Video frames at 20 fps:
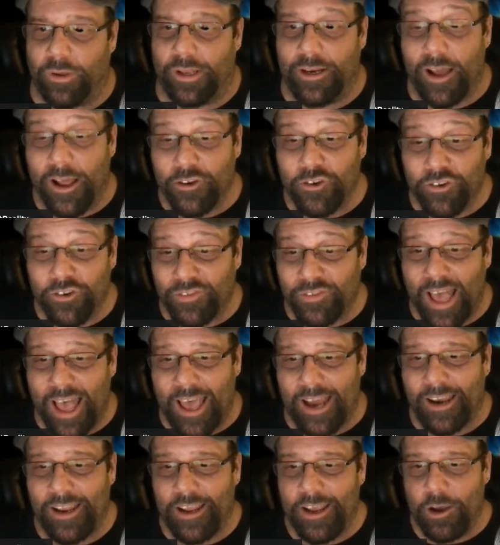And not just
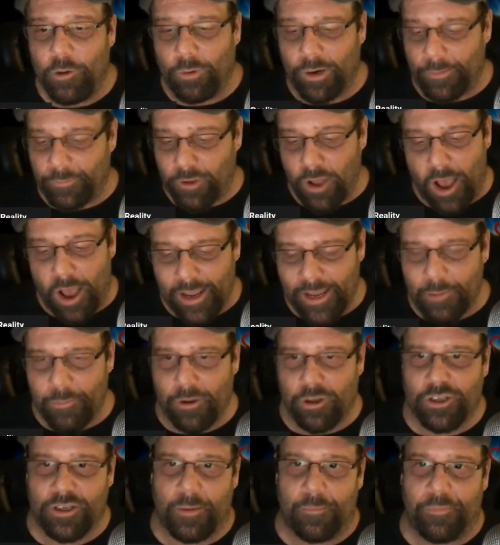that, when I'm talking
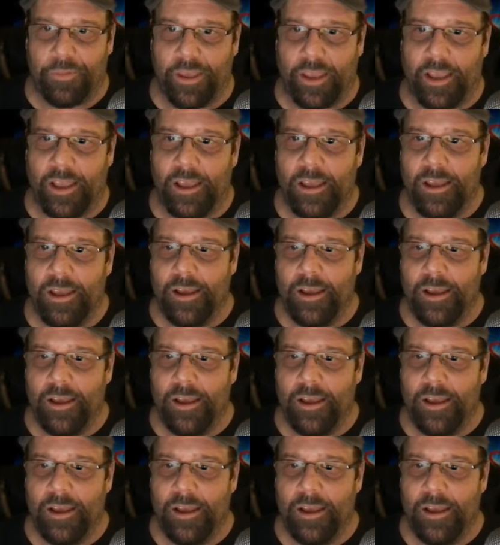about something,